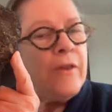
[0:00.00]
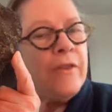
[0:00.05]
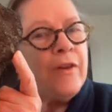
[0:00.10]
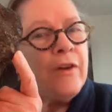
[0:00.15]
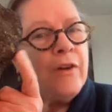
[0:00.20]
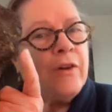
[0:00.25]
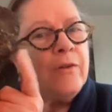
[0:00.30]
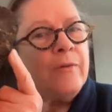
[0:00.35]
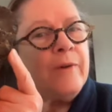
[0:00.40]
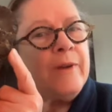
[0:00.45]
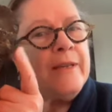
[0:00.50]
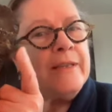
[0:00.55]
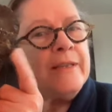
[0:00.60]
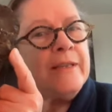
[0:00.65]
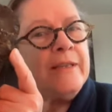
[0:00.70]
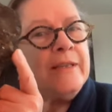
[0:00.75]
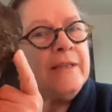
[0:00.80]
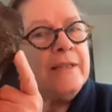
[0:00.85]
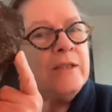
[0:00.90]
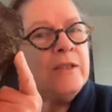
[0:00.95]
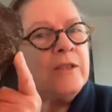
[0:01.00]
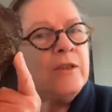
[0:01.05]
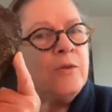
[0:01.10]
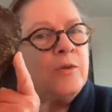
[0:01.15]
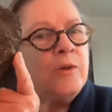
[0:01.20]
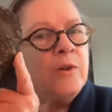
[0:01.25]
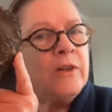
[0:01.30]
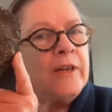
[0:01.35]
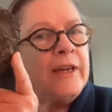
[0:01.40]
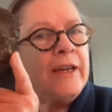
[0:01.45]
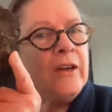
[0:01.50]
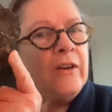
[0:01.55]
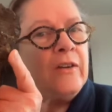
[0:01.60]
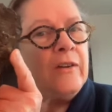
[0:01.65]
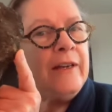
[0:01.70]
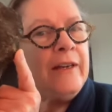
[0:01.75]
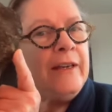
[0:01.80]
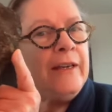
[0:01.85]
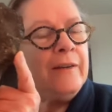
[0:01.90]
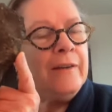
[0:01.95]
third reason is the real kicker
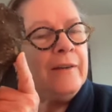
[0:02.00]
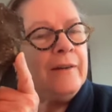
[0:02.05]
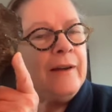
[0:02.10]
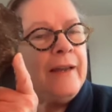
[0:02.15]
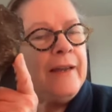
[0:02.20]
in here,